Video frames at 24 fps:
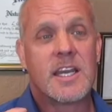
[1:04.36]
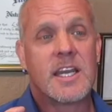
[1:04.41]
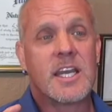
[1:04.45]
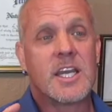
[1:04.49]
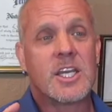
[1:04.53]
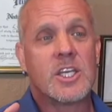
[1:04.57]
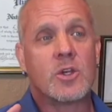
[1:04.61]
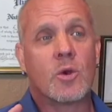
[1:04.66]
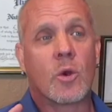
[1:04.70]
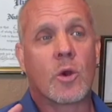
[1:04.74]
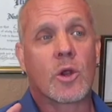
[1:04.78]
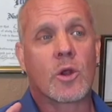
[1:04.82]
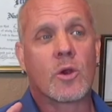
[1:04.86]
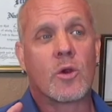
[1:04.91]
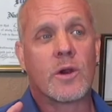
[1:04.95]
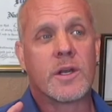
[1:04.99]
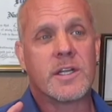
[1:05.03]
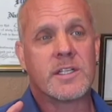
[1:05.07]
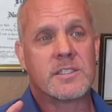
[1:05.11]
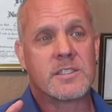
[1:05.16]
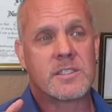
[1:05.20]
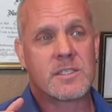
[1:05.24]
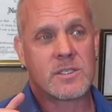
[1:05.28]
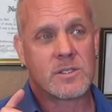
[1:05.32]
You're
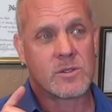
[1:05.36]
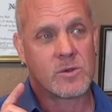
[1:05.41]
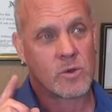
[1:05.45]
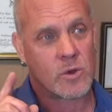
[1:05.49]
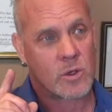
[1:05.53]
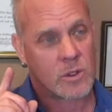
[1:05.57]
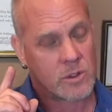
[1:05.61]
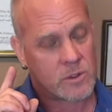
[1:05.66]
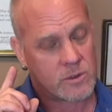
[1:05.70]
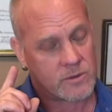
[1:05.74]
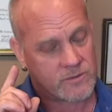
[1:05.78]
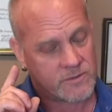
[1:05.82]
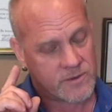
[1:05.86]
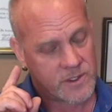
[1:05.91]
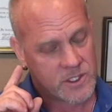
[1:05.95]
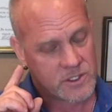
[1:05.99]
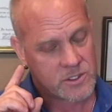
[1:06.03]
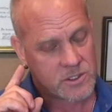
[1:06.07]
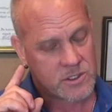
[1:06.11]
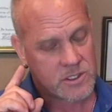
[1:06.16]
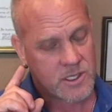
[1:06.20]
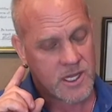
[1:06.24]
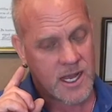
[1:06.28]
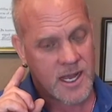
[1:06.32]
going to
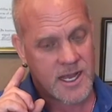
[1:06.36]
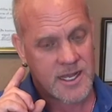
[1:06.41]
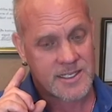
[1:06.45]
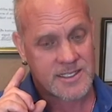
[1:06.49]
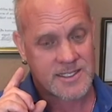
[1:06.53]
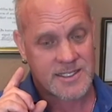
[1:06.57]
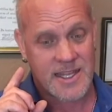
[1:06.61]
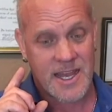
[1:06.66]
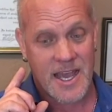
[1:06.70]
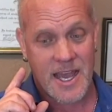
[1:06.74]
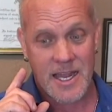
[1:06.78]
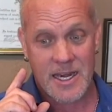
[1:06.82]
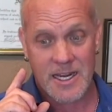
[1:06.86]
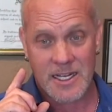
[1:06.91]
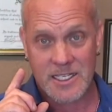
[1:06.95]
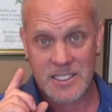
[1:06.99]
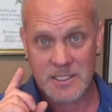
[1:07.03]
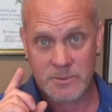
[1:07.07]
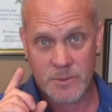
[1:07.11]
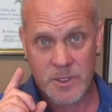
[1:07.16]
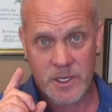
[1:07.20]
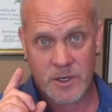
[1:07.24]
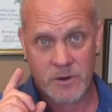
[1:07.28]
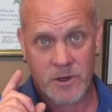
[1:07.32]
visualize that
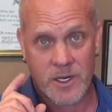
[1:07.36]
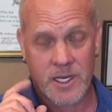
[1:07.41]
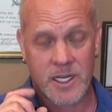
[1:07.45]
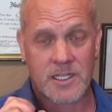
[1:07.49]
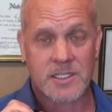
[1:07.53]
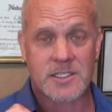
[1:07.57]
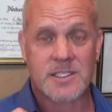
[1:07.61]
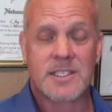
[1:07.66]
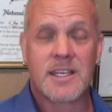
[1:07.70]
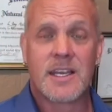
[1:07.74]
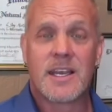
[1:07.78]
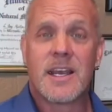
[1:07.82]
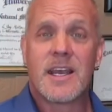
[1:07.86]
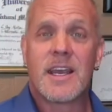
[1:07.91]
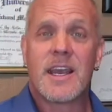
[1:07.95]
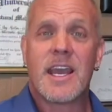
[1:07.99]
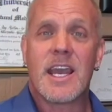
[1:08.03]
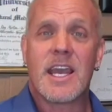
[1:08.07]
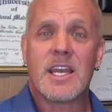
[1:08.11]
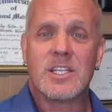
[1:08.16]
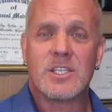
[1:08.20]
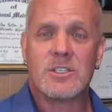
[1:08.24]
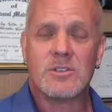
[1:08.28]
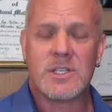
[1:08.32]
experience,
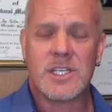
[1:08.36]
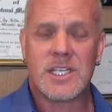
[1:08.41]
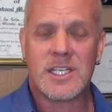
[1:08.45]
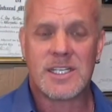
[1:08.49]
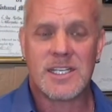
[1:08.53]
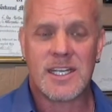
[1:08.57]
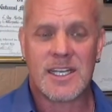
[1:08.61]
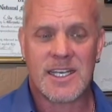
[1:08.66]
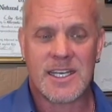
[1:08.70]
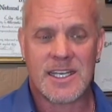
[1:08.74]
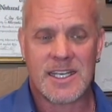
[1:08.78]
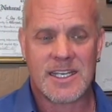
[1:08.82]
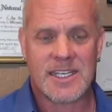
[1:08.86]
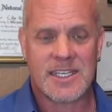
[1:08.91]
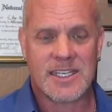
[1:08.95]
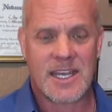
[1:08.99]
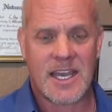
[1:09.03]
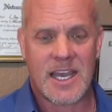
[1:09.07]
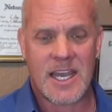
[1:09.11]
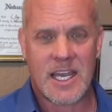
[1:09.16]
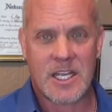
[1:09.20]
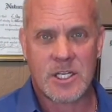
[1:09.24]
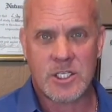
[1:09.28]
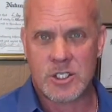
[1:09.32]
and you need to
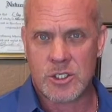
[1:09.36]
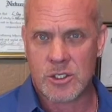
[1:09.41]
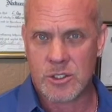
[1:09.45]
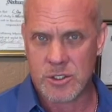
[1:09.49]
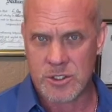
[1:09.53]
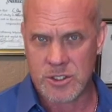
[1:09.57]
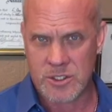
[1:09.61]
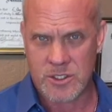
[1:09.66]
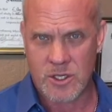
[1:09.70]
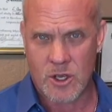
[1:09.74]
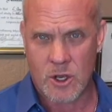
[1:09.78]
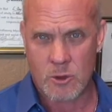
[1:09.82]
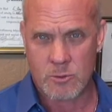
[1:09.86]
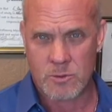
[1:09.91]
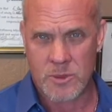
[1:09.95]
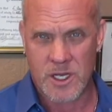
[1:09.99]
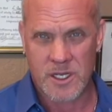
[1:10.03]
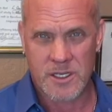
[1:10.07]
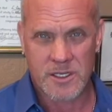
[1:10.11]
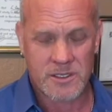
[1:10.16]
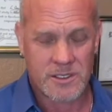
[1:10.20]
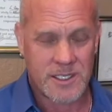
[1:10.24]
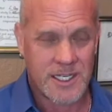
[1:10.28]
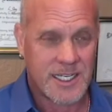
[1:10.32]
engage your soma.
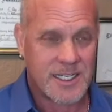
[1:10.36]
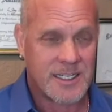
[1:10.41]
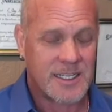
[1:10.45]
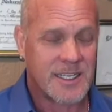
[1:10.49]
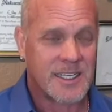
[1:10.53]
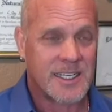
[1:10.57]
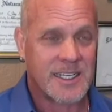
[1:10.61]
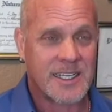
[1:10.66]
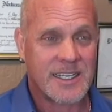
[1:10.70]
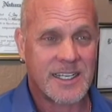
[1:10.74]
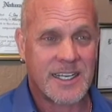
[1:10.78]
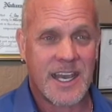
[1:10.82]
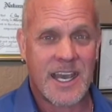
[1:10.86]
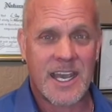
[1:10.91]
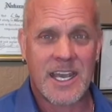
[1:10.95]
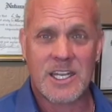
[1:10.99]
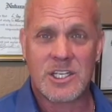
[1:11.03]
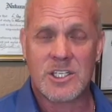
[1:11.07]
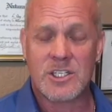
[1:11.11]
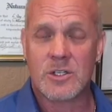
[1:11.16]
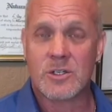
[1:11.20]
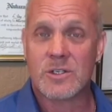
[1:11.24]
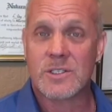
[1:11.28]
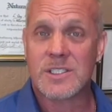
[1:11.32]
You need to
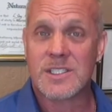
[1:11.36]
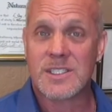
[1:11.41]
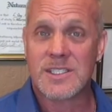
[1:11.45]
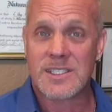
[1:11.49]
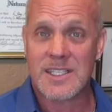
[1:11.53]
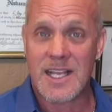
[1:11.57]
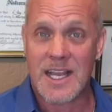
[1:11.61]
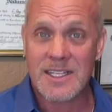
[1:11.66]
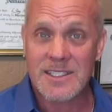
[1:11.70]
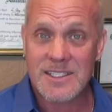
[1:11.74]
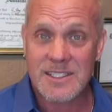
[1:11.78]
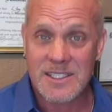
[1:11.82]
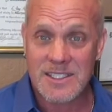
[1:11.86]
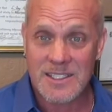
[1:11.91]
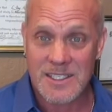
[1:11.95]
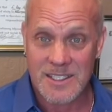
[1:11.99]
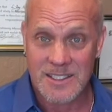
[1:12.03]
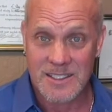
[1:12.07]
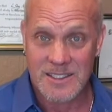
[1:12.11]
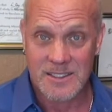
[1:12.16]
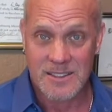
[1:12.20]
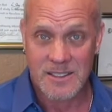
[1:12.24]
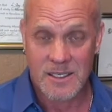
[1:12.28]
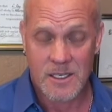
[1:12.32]
engage your
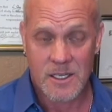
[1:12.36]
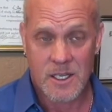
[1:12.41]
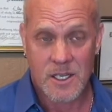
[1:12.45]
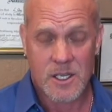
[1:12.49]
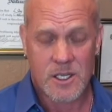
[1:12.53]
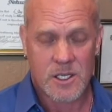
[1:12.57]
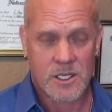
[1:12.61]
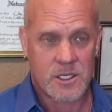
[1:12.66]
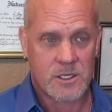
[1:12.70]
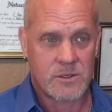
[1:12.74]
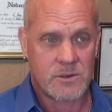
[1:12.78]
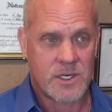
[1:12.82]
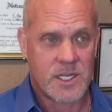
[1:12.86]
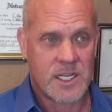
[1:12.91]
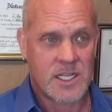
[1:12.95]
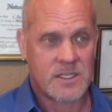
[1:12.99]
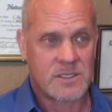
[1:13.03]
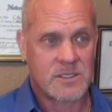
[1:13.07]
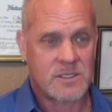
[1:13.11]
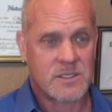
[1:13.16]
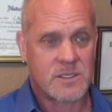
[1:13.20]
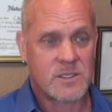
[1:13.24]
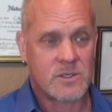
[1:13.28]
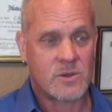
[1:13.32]
senses. You need
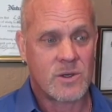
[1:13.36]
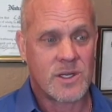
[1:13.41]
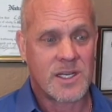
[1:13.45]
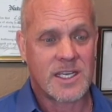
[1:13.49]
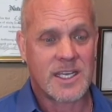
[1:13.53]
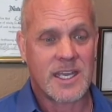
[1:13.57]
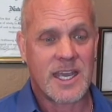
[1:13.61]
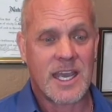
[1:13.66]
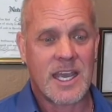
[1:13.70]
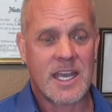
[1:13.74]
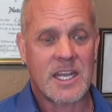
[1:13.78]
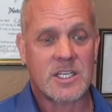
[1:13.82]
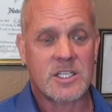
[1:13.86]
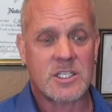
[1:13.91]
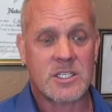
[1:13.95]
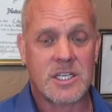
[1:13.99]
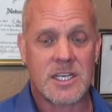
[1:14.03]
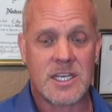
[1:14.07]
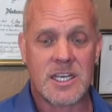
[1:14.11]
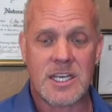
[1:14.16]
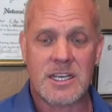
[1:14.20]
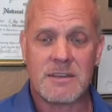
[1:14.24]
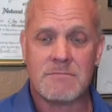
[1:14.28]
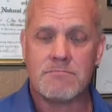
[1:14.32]
to engage
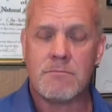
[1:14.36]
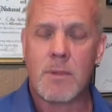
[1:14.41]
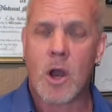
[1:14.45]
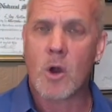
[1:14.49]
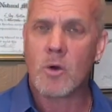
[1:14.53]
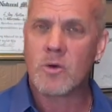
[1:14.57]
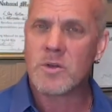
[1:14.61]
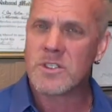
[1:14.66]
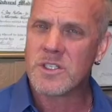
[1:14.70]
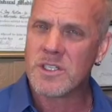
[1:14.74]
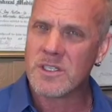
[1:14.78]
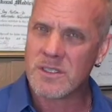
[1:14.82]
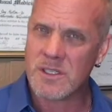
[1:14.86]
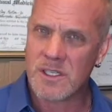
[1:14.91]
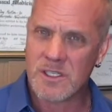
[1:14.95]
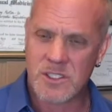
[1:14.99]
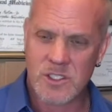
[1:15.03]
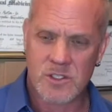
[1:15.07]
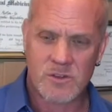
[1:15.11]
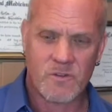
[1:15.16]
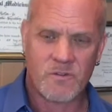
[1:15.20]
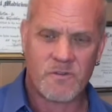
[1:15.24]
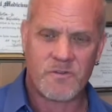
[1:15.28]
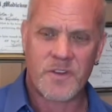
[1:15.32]
the emotion that
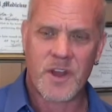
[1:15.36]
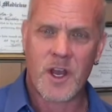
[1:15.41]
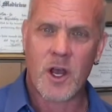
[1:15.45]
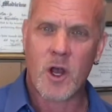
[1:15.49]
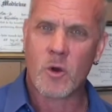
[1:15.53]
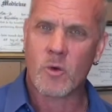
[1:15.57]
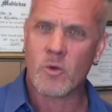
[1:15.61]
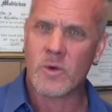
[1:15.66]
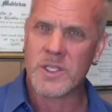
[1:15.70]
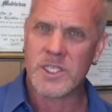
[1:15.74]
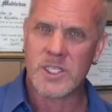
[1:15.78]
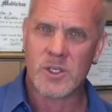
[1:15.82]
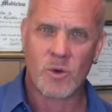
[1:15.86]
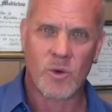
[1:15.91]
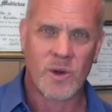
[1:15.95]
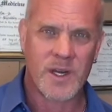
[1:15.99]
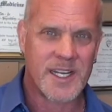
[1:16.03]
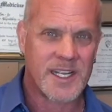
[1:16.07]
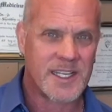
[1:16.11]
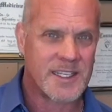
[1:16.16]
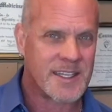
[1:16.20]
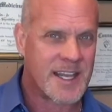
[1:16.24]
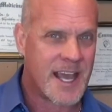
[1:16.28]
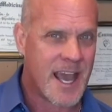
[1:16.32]
you felt when you were
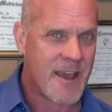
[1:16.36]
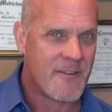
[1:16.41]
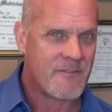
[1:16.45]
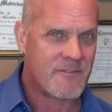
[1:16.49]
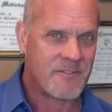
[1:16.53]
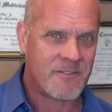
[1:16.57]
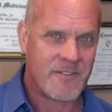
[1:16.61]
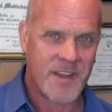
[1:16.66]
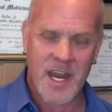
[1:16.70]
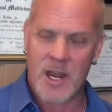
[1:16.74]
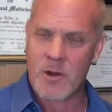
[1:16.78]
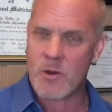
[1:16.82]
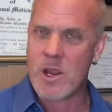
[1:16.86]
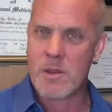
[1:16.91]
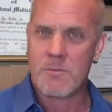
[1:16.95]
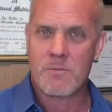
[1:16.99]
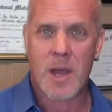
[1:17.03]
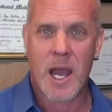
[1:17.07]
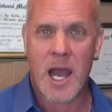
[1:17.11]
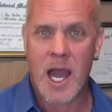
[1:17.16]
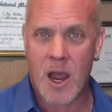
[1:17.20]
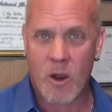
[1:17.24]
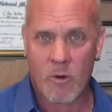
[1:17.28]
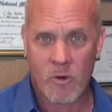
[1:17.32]
in that very
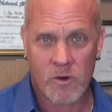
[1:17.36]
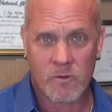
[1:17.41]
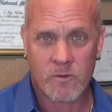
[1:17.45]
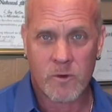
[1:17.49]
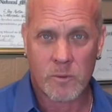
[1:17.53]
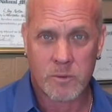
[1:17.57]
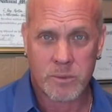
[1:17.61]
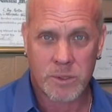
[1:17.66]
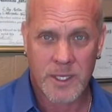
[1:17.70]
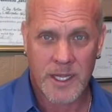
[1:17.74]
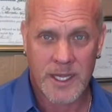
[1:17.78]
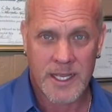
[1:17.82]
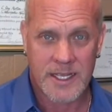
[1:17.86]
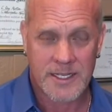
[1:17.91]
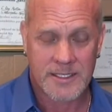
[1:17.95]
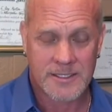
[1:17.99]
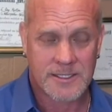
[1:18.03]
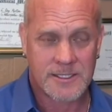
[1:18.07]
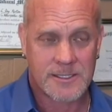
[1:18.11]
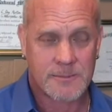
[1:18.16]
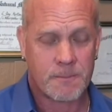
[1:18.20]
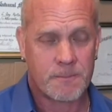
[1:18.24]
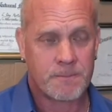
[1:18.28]
powerful place.